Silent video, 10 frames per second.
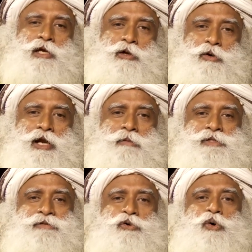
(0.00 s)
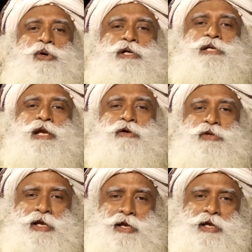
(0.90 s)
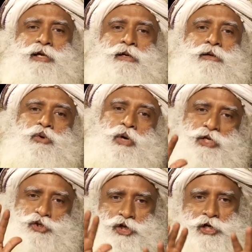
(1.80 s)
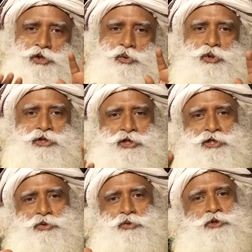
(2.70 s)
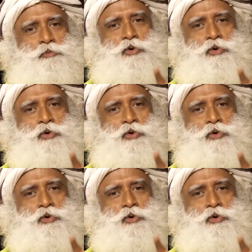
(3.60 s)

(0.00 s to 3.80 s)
kilograms of gold is around their neck, you can judge who is rich, who is